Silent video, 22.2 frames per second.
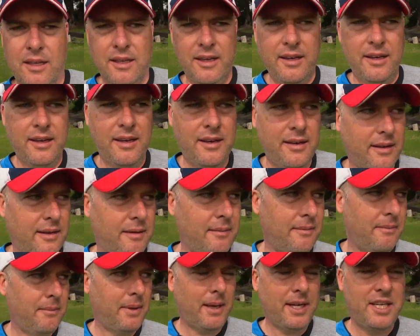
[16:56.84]
it
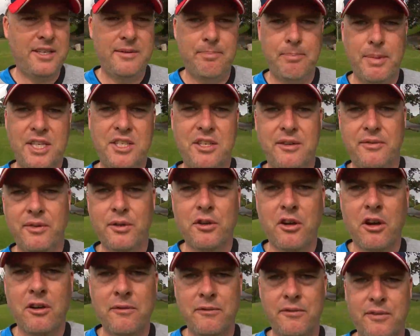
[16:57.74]
makes you feel
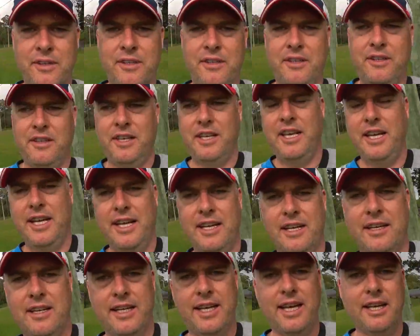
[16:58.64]
confident that you're
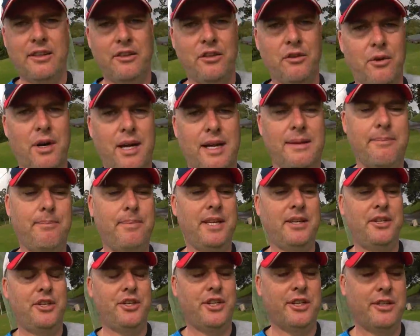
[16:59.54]
going to get the right
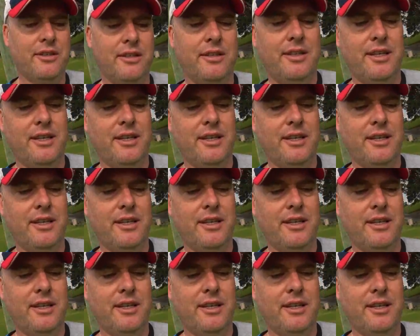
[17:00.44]
picture,